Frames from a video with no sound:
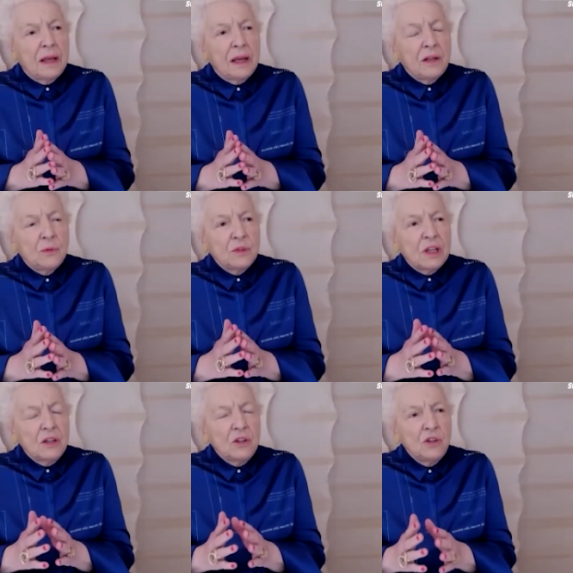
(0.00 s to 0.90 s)
it was
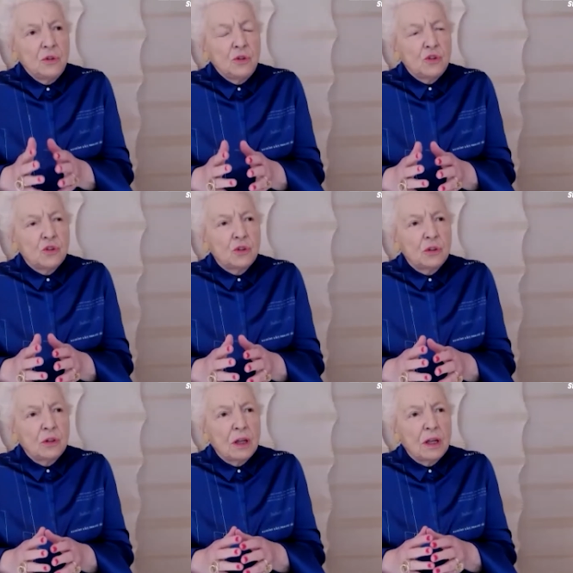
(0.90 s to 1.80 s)

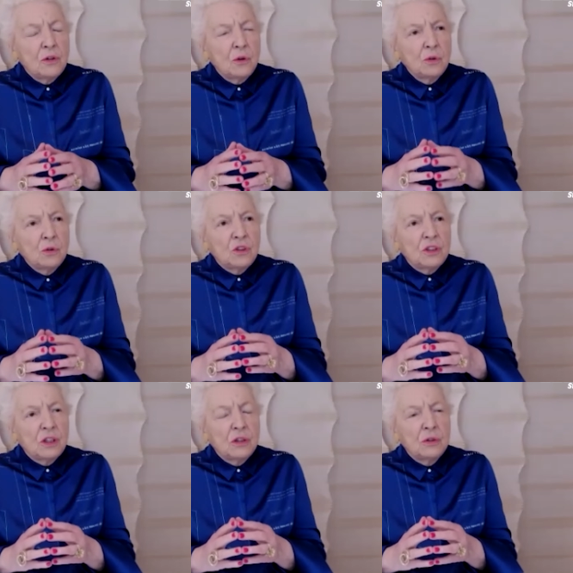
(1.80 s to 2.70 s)
unusual and
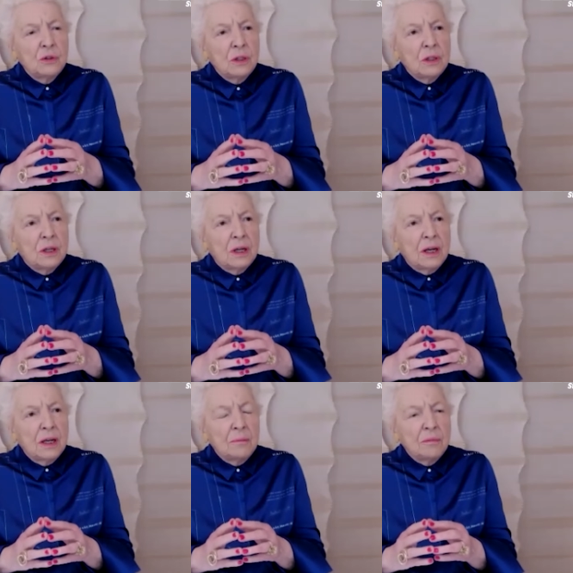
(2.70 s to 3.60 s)
also
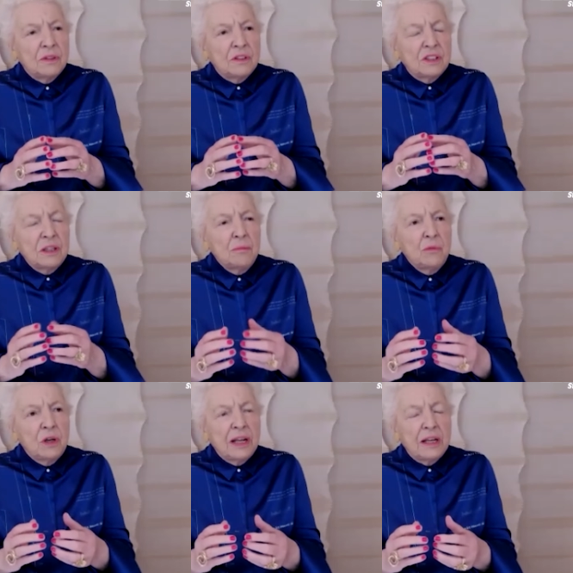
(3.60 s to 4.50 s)
um,
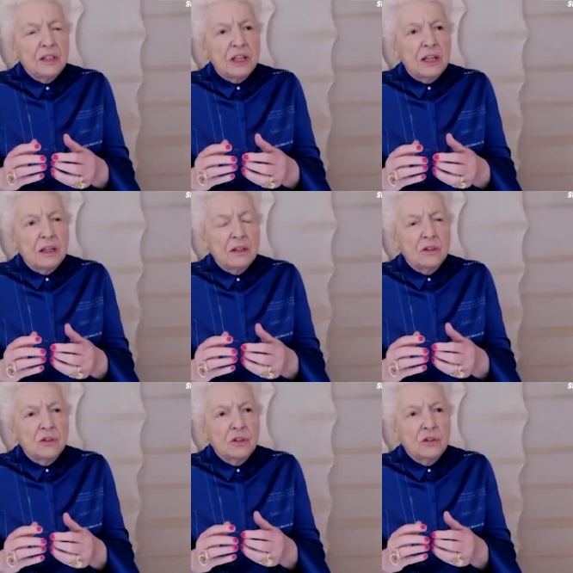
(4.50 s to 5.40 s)

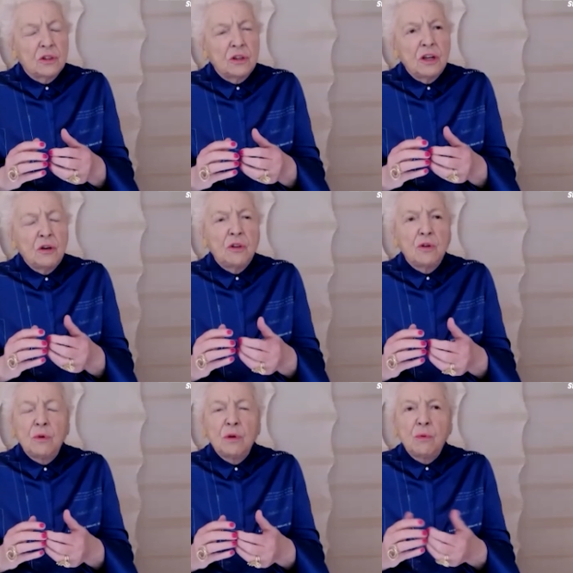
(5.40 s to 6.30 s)
stimulating to know
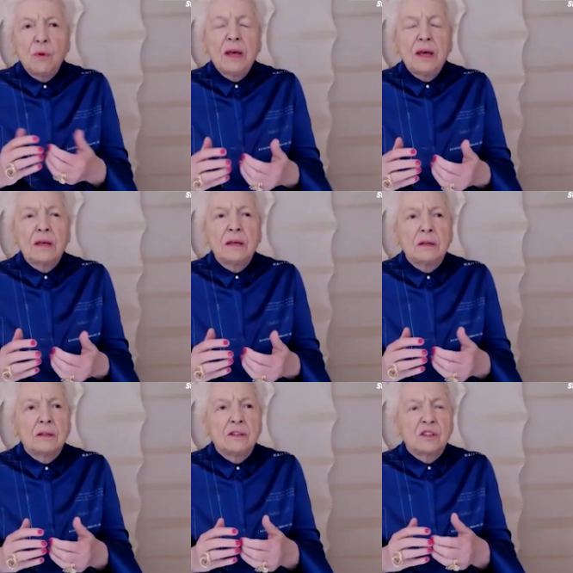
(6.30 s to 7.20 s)
that we were
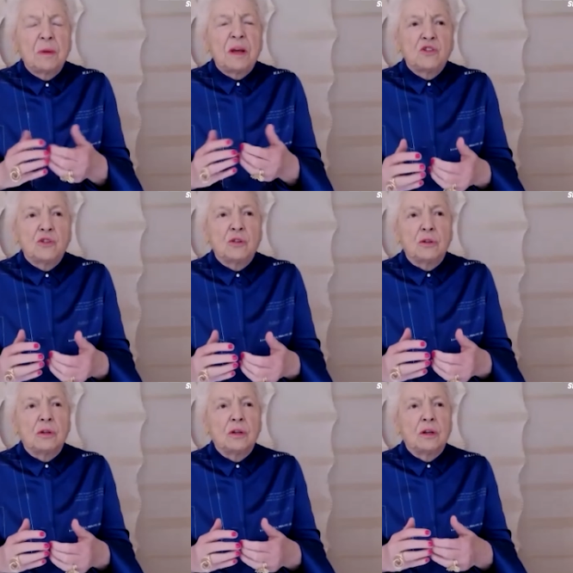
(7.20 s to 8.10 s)

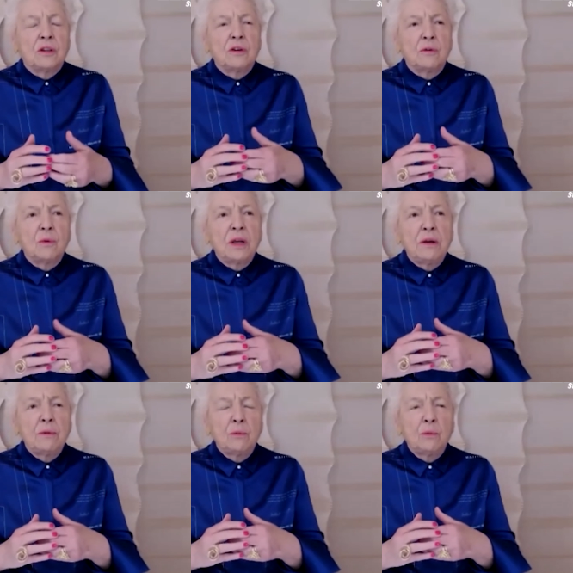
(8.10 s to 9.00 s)
special, that
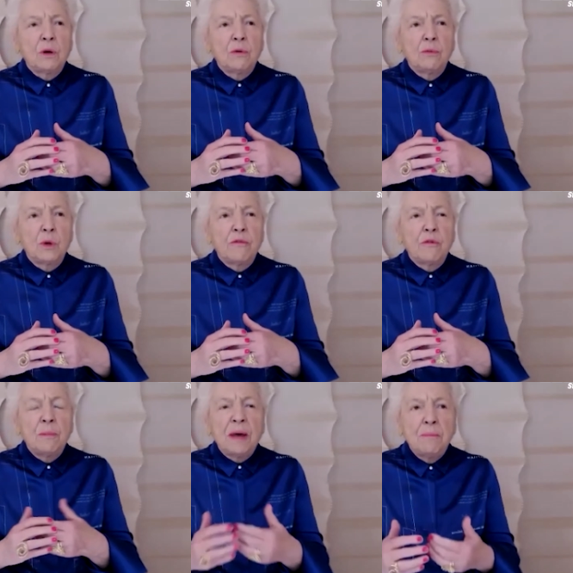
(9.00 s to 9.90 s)
we were, were
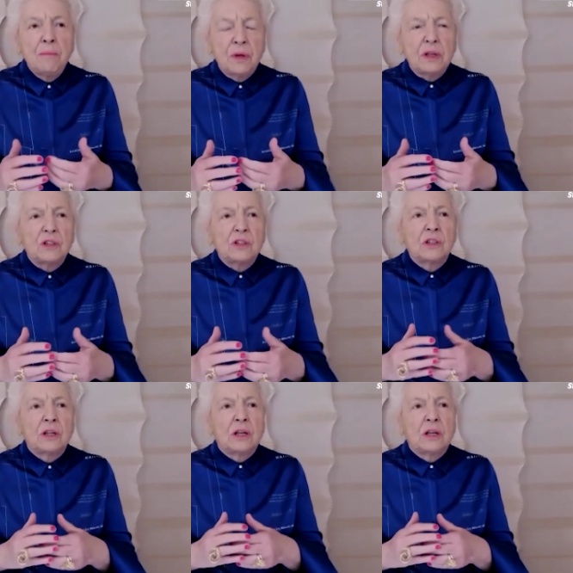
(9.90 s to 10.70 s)
remembered,